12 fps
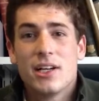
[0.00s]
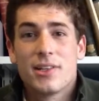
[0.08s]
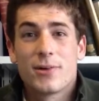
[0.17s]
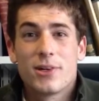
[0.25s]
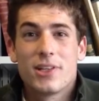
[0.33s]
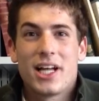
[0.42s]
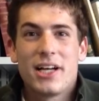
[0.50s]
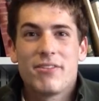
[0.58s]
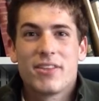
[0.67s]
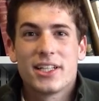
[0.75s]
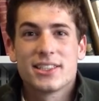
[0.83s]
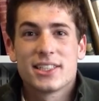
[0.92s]
There were a lot
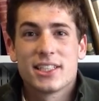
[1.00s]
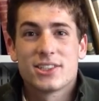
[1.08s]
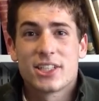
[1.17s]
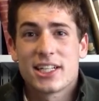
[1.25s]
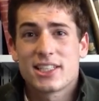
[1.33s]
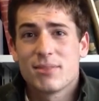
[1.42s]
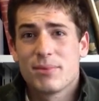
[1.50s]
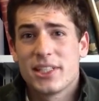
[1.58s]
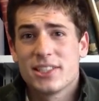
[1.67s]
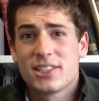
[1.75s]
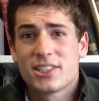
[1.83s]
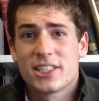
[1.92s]
of things that attracted
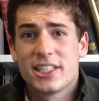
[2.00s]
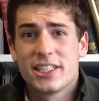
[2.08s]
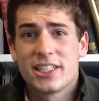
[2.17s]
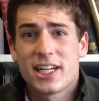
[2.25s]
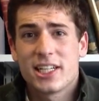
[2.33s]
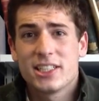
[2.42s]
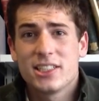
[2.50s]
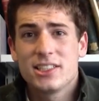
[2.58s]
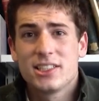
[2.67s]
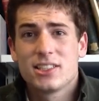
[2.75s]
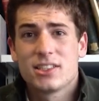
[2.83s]
me to Trinity College.